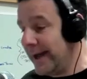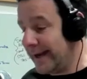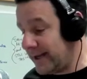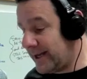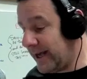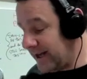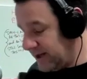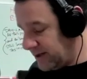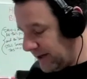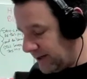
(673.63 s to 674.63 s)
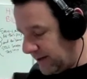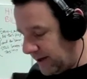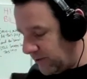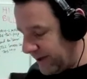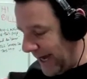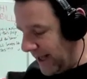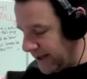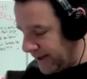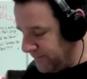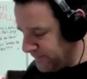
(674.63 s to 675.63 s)
And in and in, and, and in
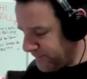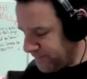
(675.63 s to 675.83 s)
reality,